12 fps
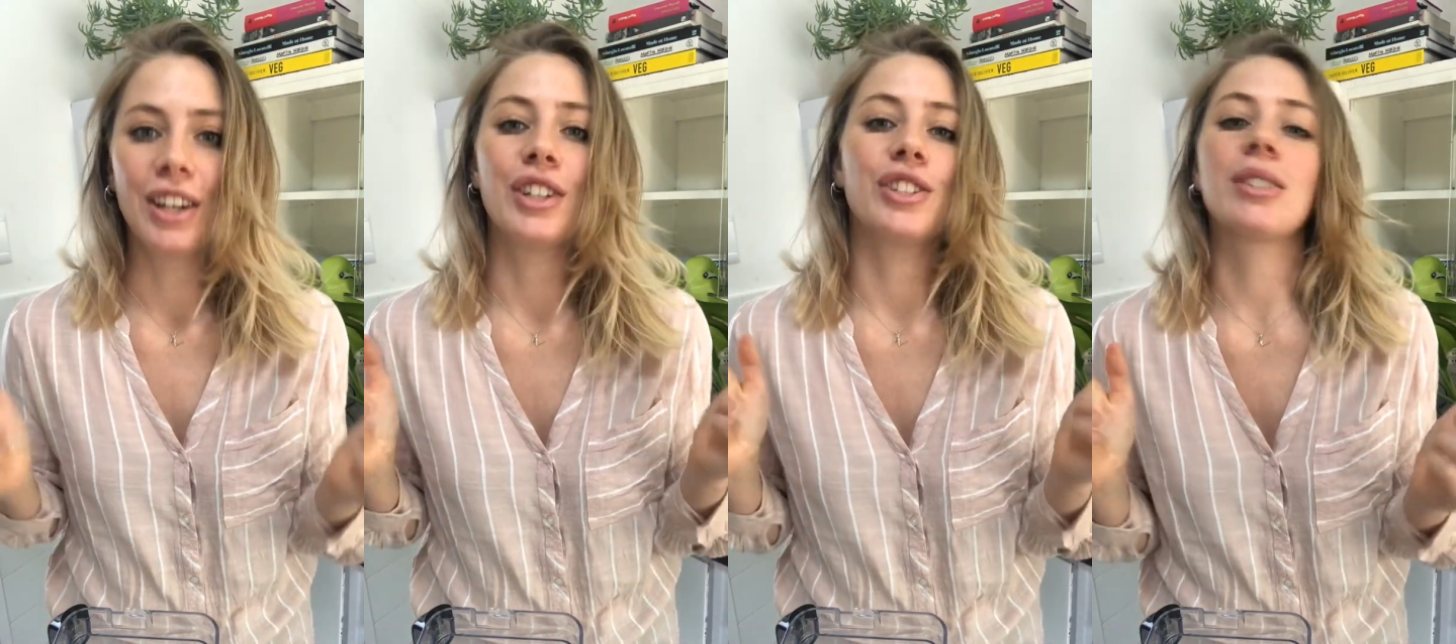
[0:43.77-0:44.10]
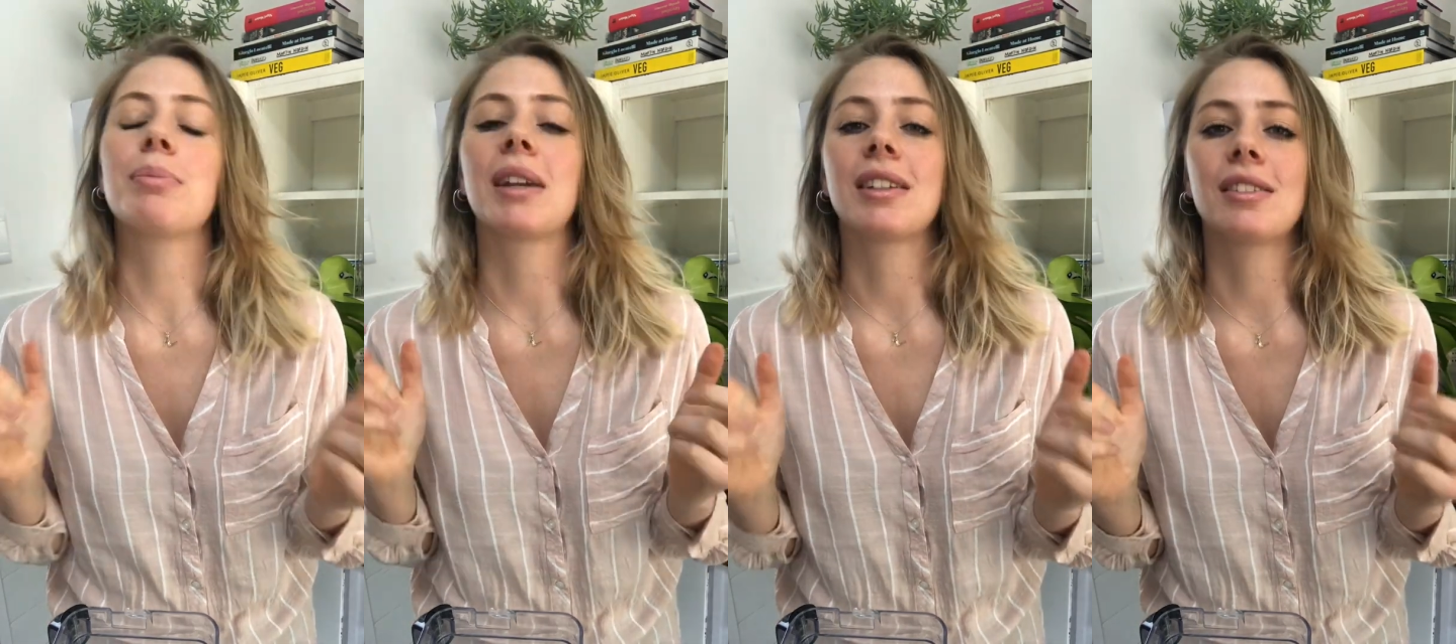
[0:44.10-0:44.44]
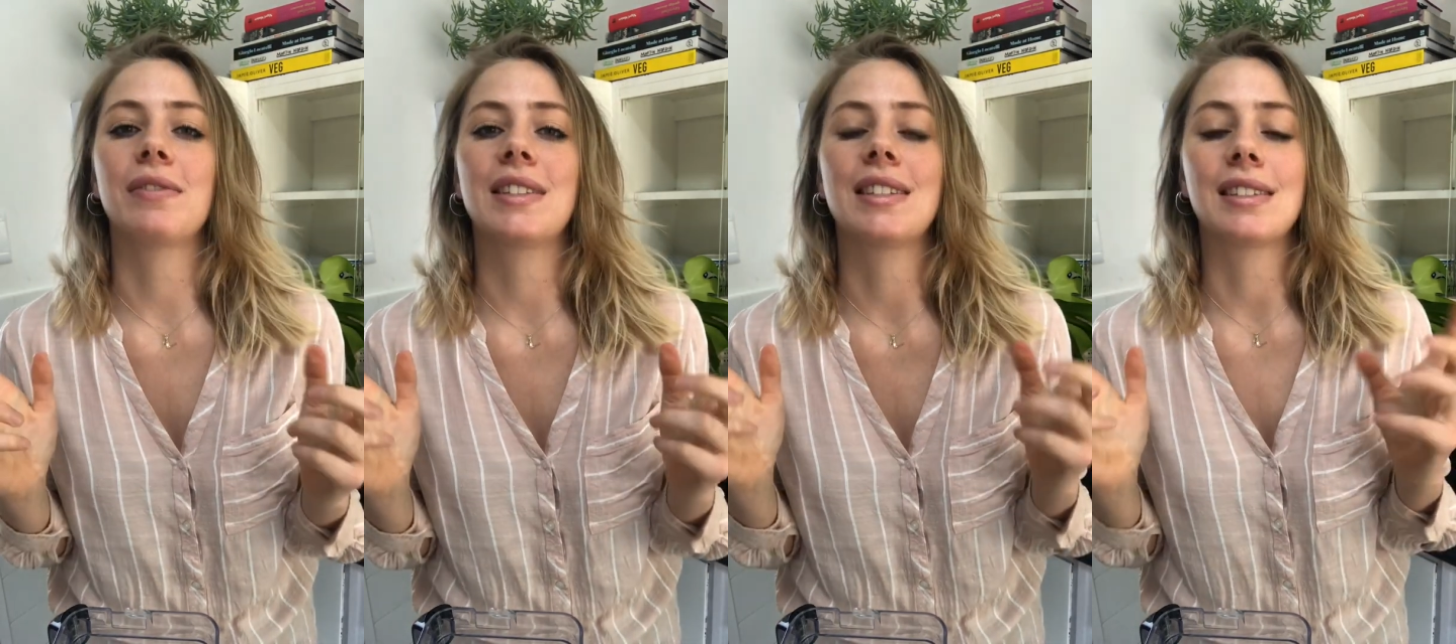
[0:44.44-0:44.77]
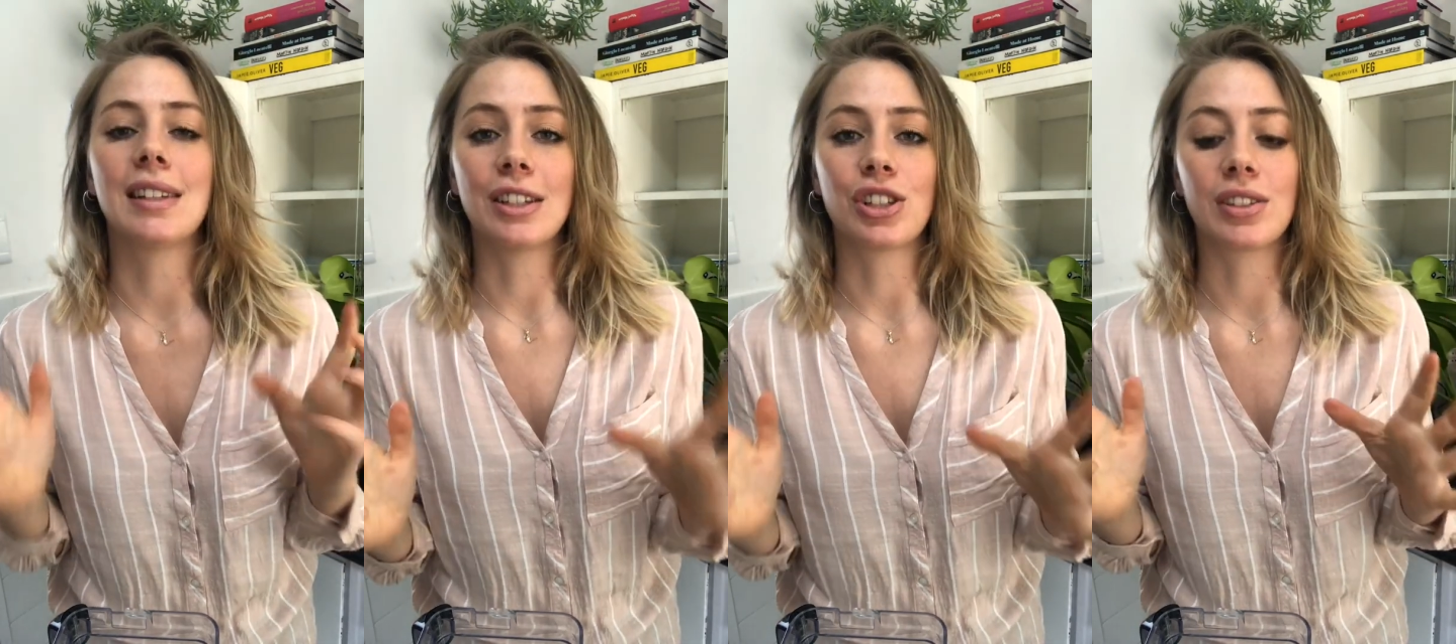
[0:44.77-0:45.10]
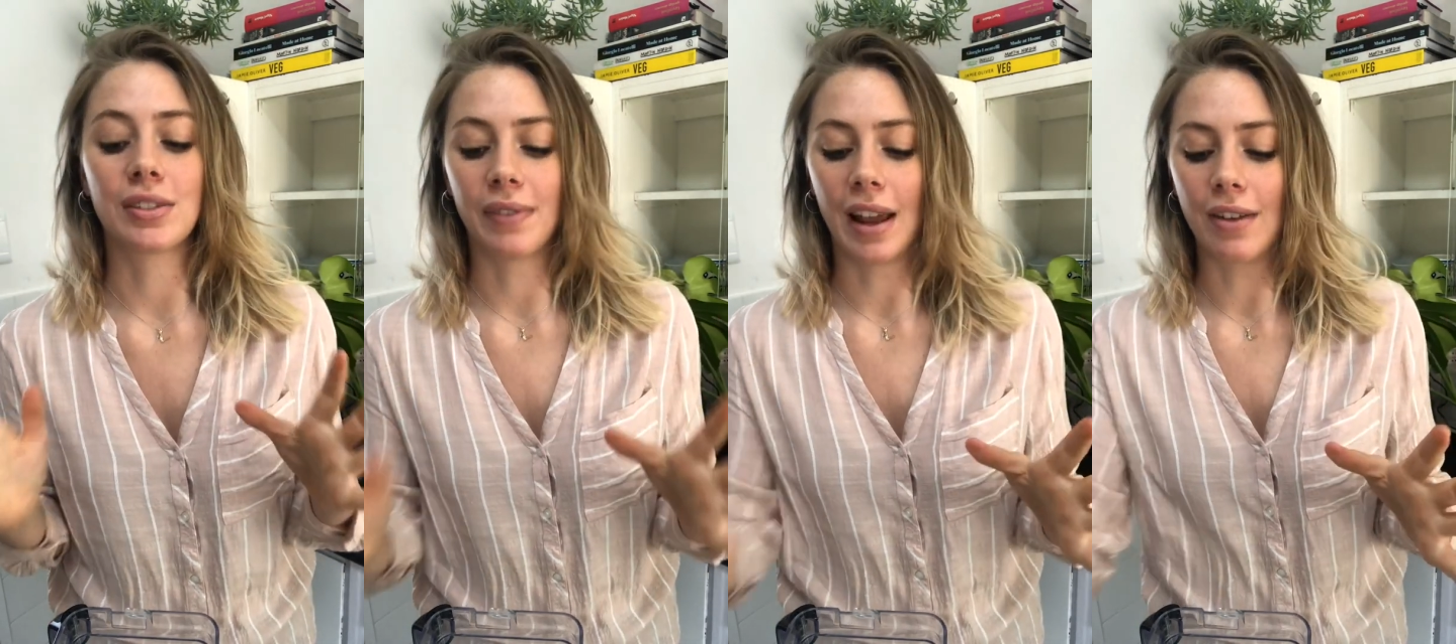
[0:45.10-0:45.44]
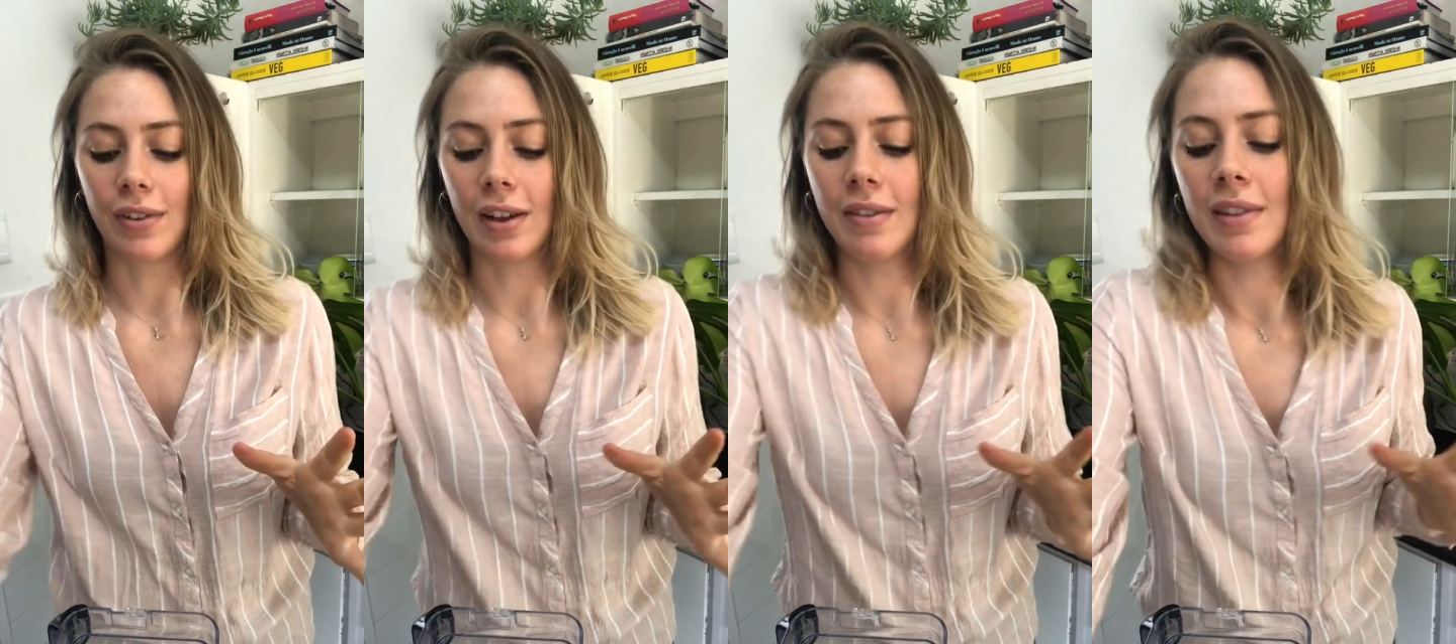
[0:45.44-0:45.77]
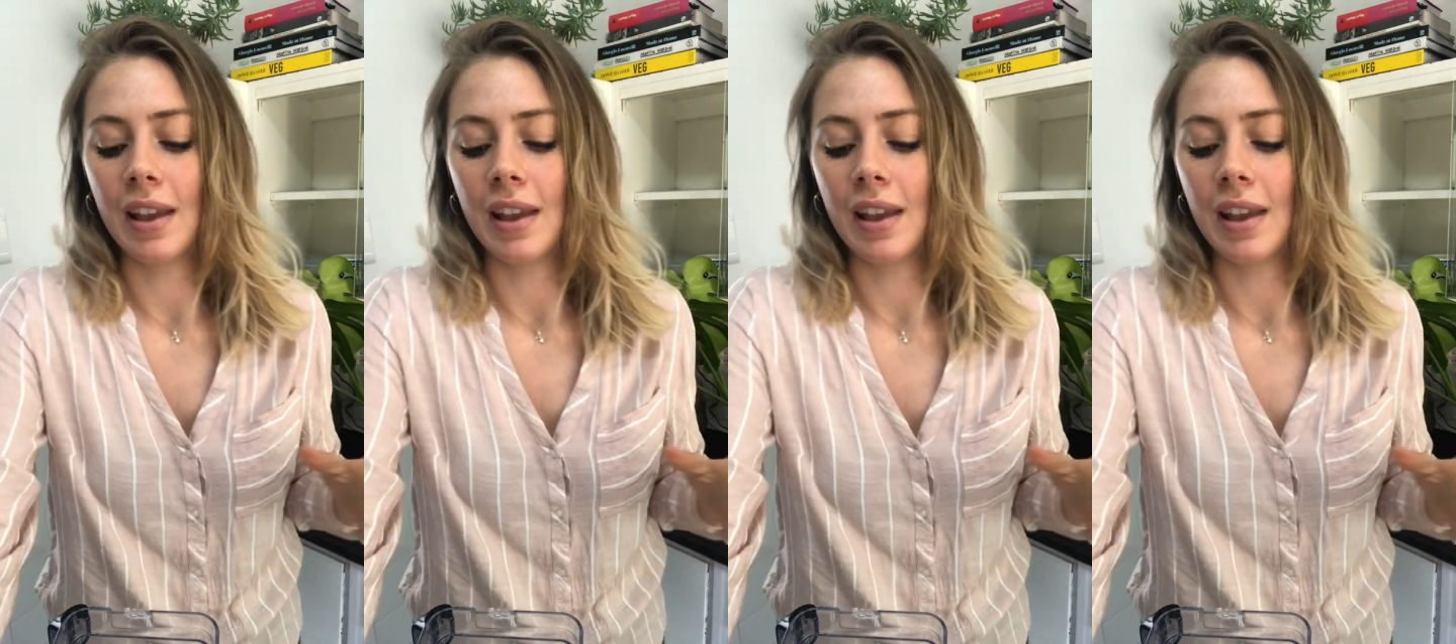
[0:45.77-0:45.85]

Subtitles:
just because of its delicious flavor,